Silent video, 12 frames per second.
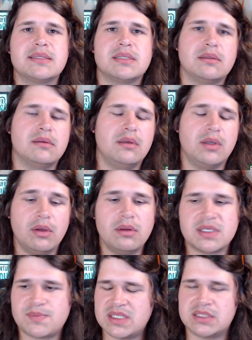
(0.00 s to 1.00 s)
And,
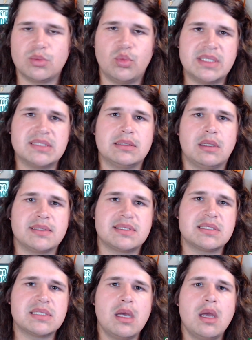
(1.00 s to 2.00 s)
there's been some wins and
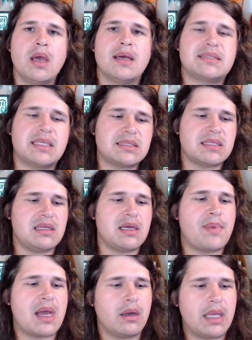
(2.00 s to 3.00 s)
losses. I started to think
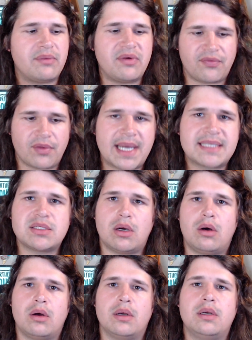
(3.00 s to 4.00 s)
about and reflect
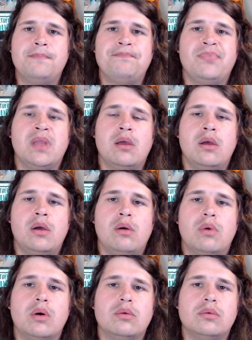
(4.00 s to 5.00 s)
on,
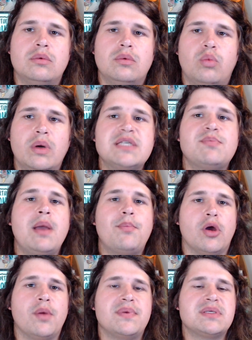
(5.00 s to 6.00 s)
well, what is my
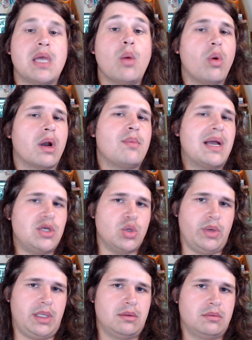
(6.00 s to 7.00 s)
purpose and what am I
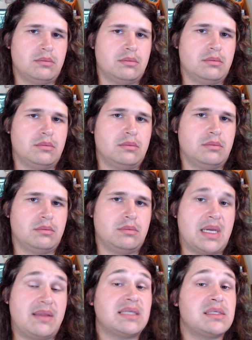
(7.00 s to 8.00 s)
doing?
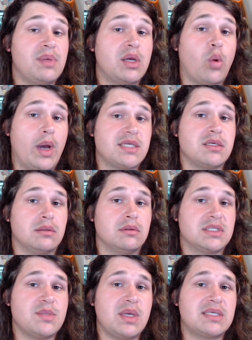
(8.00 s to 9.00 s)
And that's a big question.
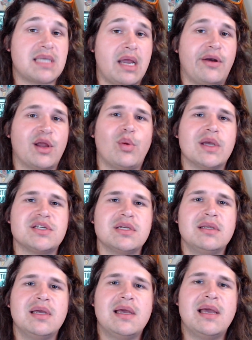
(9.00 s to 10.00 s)
It's a big, scary question.
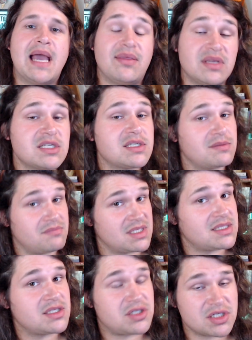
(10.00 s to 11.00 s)
And this
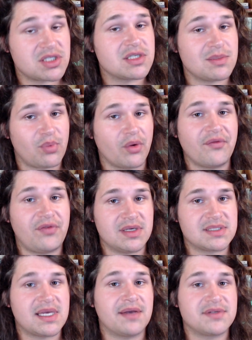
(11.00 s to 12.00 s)
is just as important for
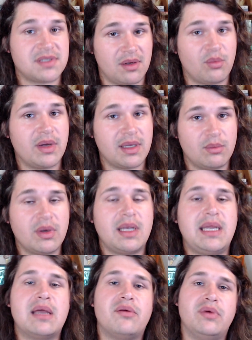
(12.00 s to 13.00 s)
yourself. So we're going to
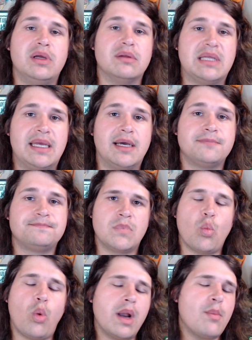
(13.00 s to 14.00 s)
get real here.
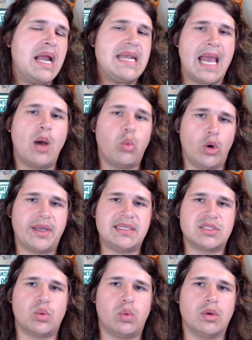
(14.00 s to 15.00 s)
What am I now working
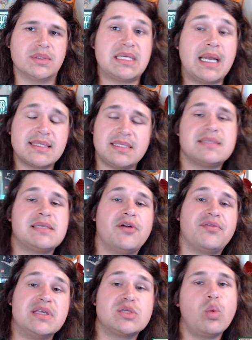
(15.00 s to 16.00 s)
towards? And ask
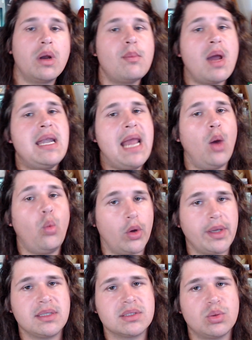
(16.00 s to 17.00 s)
yourself this. What am I now
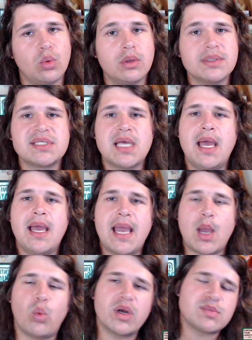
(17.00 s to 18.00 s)
working towards?
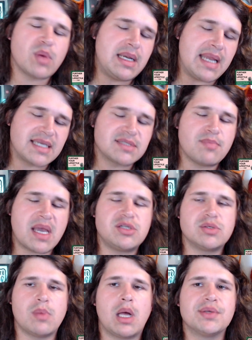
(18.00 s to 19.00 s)
And what is my next
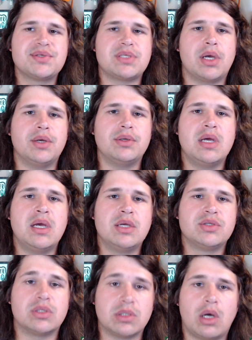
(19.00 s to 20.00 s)
major milestone
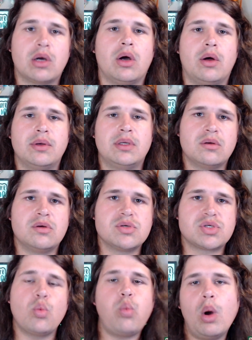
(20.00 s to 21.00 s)
to lock on?
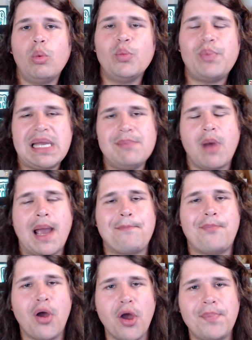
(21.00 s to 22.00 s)
So what will be my
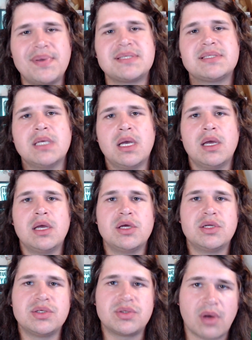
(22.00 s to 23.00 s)
purpose
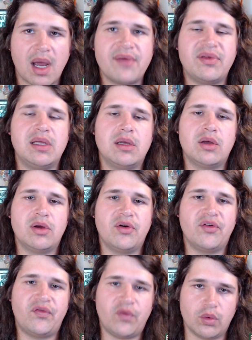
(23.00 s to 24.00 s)
driving
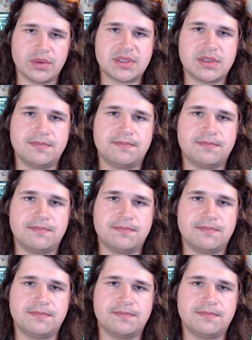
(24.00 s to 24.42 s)
force?